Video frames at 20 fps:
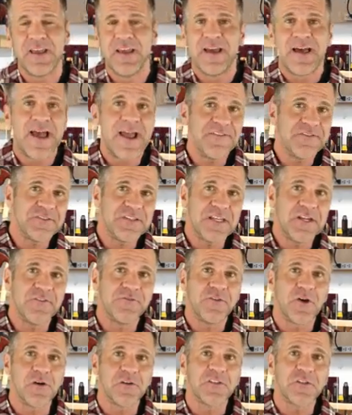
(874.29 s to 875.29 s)
I've seen
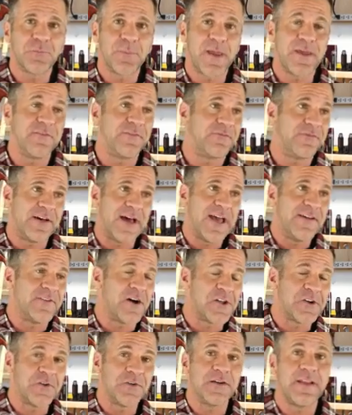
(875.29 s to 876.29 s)
folks spend
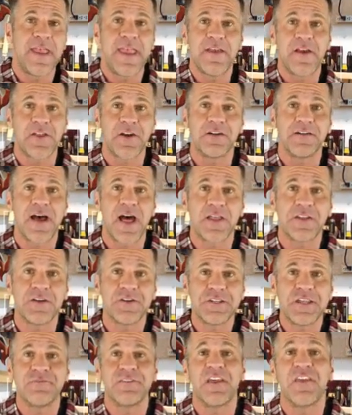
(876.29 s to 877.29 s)
$500,
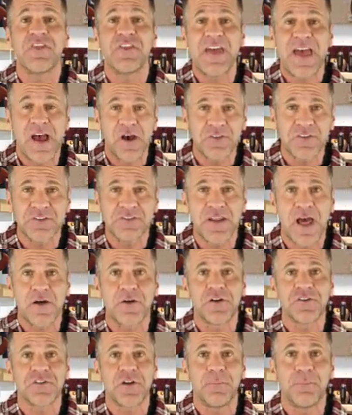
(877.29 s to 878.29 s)
$800, even
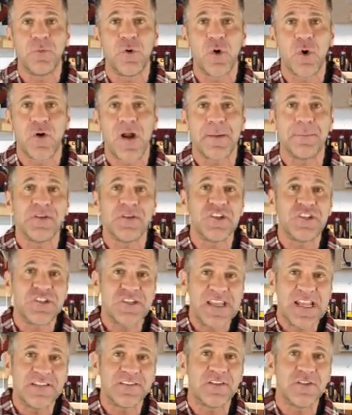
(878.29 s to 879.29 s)
$1,000 or more on
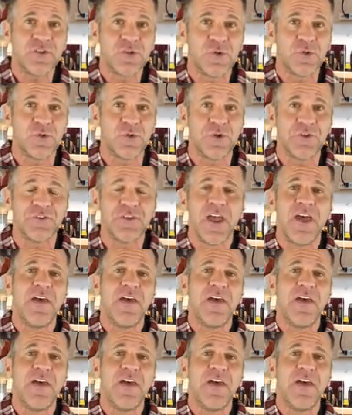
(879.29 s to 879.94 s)
machines and tools,